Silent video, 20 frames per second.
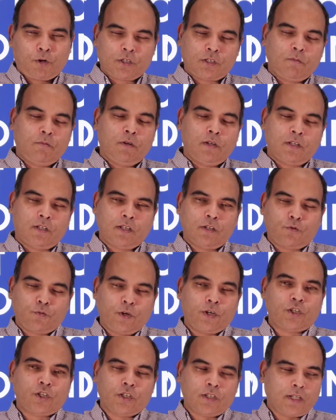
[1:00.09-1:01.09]
possible
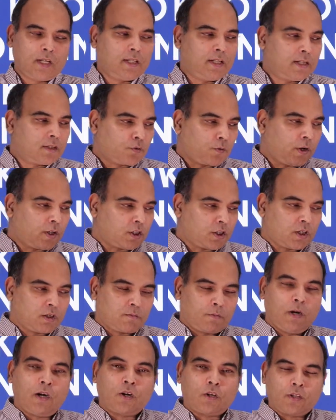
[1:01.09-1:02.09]
situations. And this question
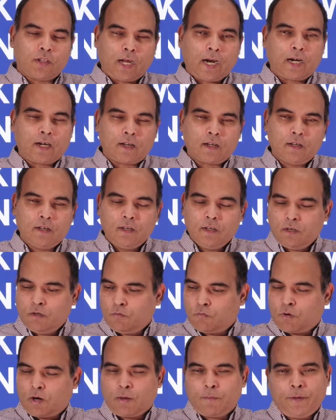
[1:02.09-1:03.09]
is built on that.
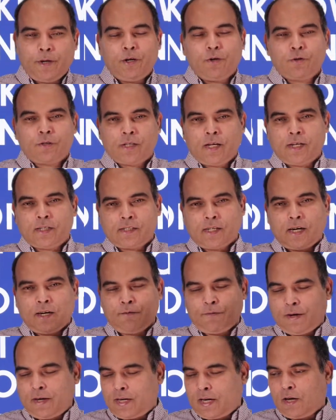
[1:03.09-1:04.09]
What I mean to say is that
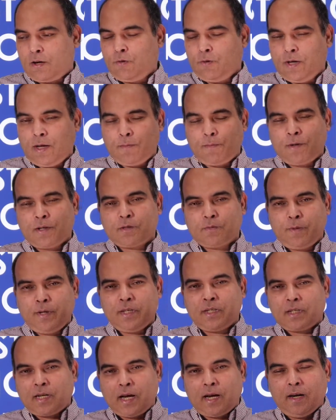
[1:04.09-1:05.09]
if I tell you A plus
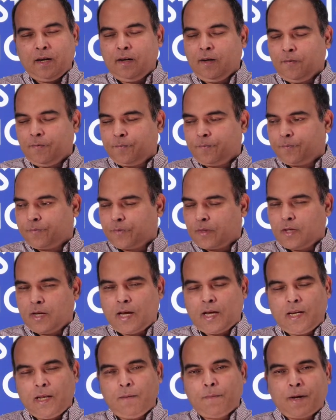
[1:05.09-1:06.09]
B is 10
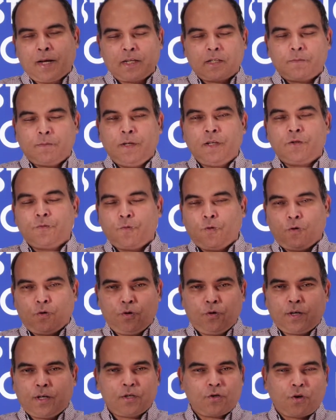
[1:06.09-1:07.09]
and A minus B is
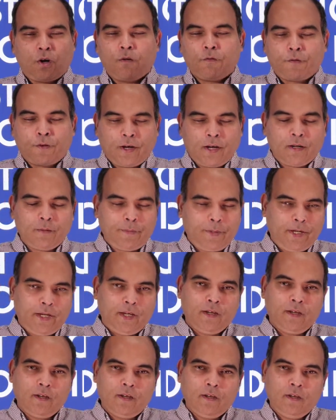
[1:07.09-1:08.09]
4, you can solve for A and
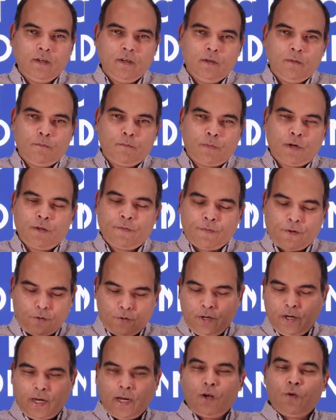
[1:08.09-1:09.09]
B. But if I
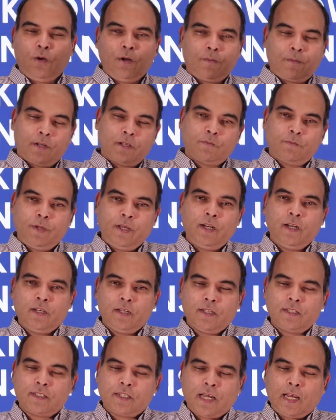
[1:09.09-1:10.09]
only tell you A plus B
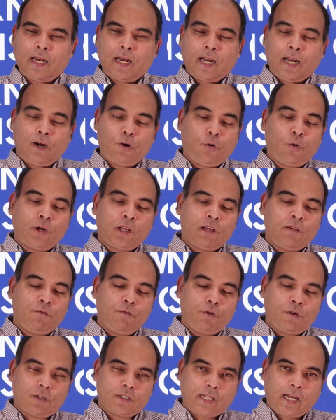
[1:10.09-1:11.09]
is 10 and I don't give
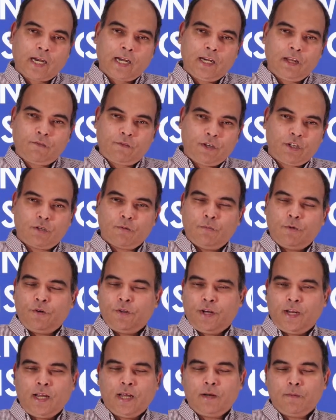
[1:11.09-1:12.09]
you a second equation
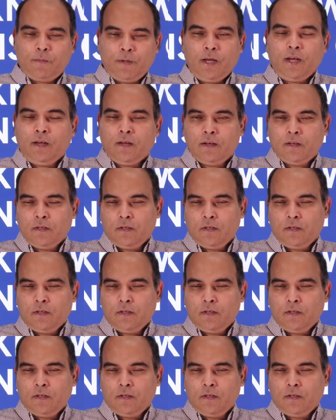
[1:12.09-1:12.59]
between A and B,